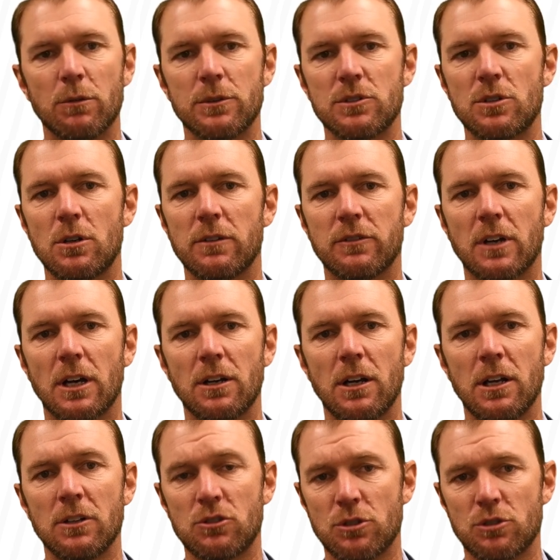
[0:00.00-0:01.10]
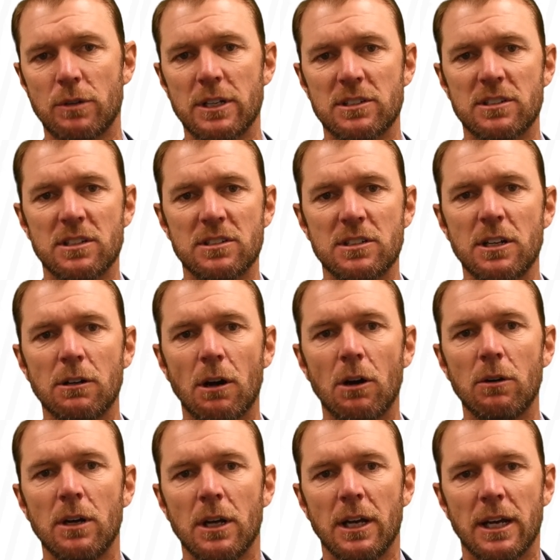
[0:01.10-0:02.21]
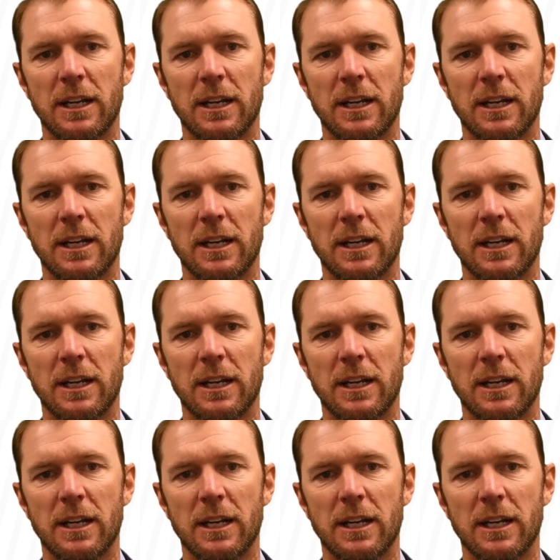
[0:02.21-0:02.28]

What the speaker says: Reserve cut interest rates to zero